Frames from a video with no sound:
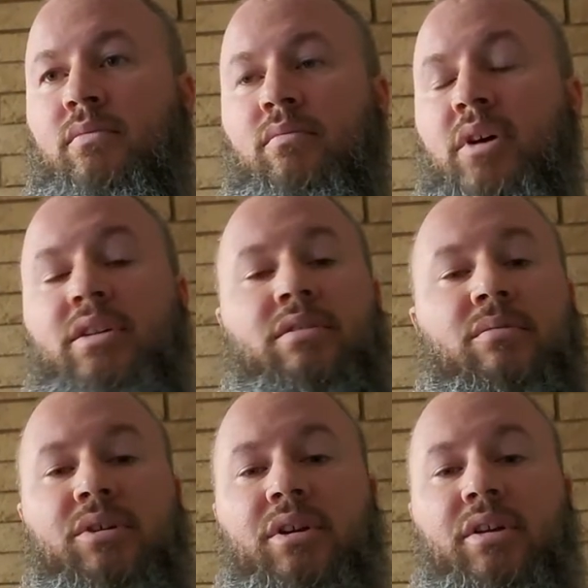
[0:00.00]
master
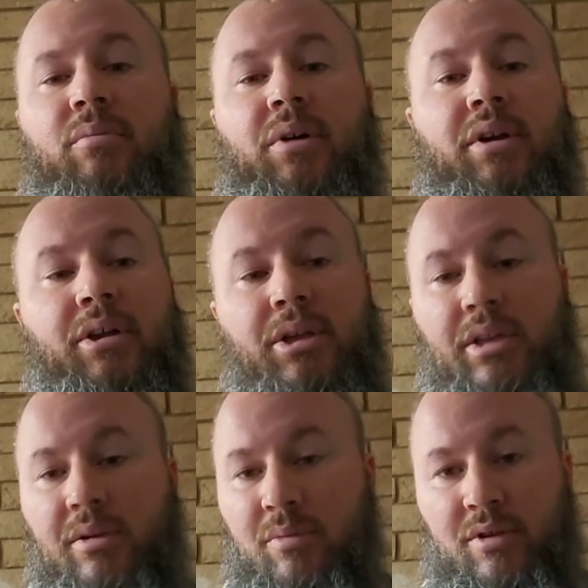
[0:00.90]
mechanic by
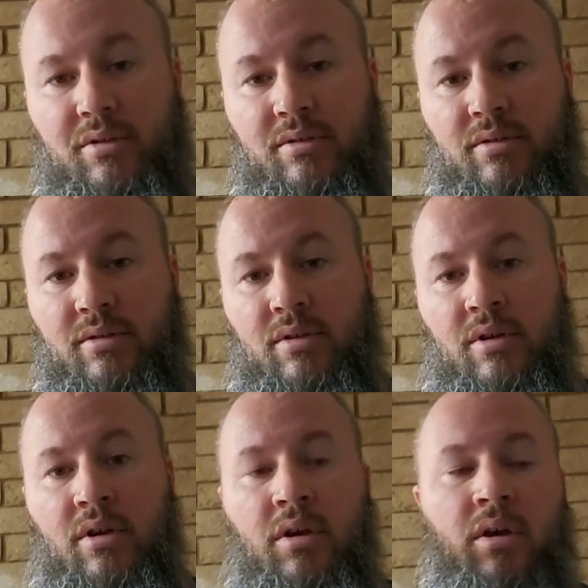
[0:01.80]
any means.
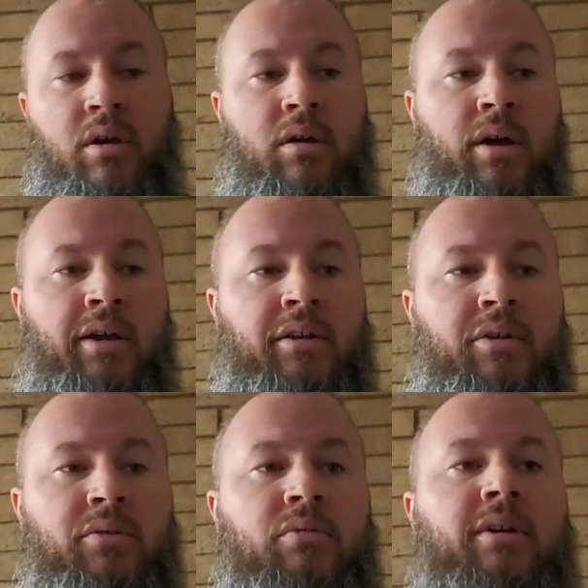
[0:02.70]
I
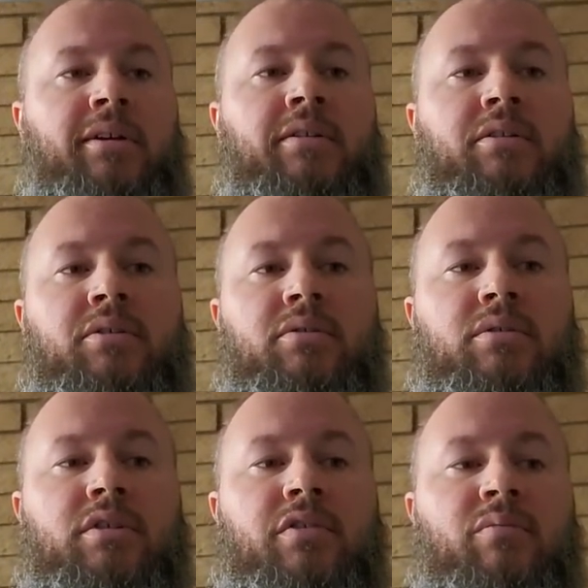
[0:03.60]
do like to do
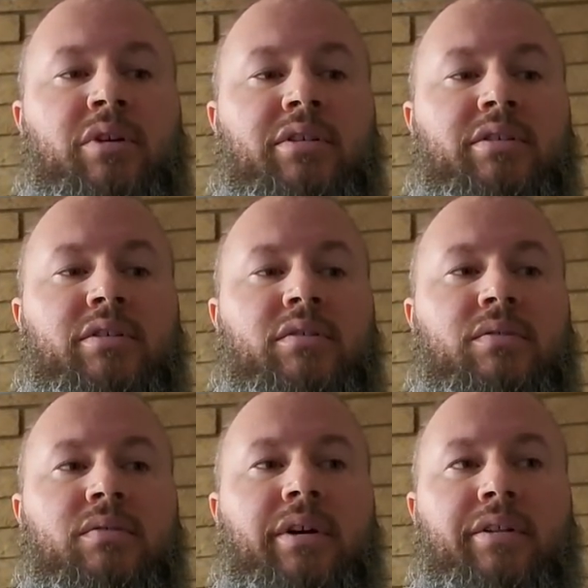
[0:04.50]
stuff myself.
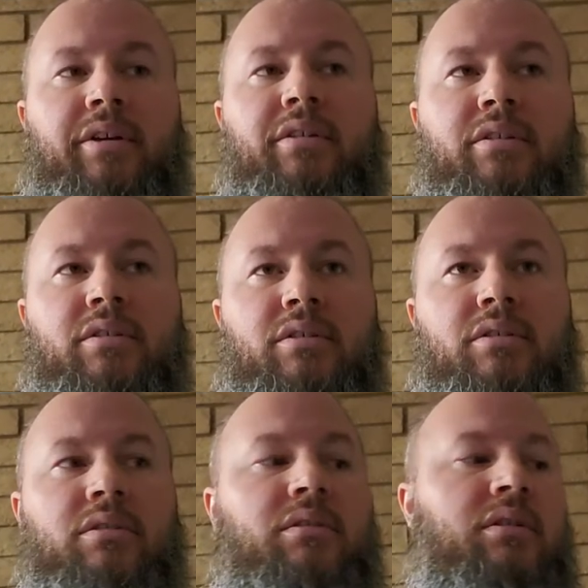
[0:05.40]
I like to
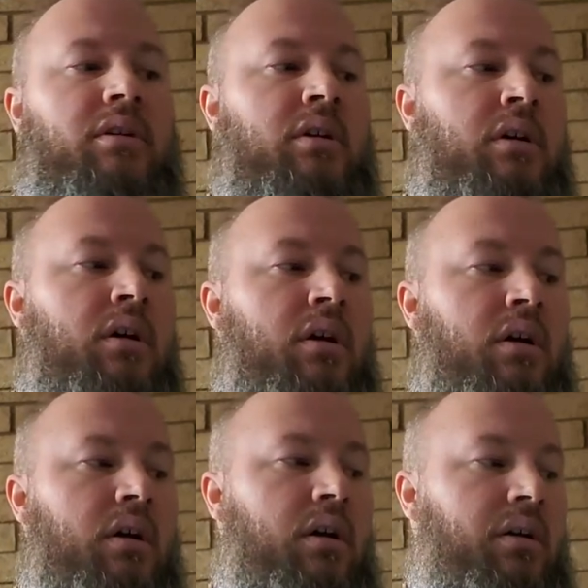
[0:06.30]
learn.
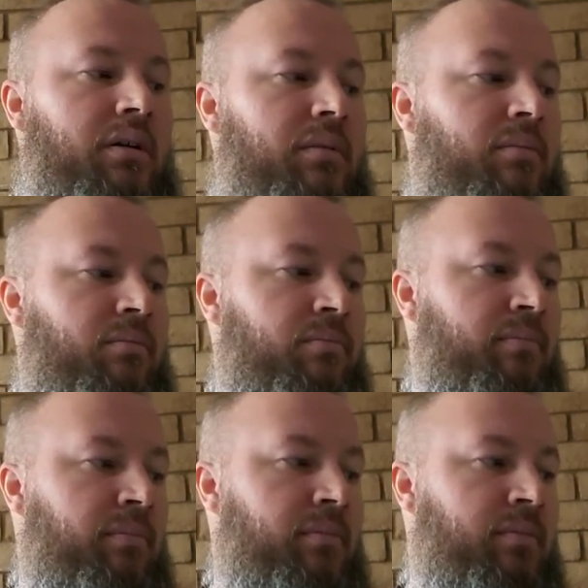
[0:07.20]
Um,
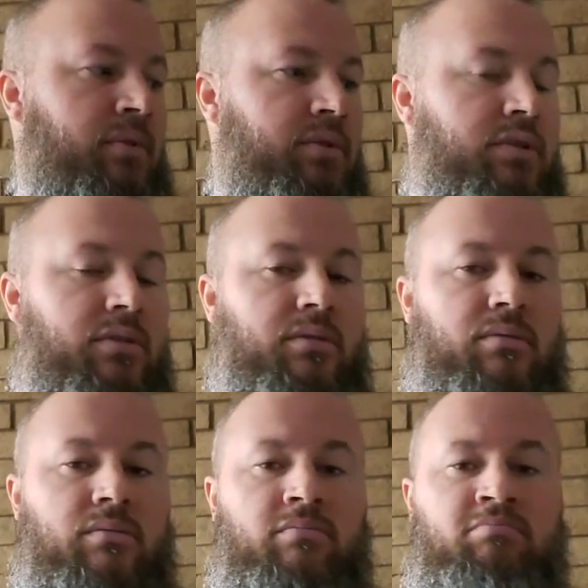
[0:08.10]
so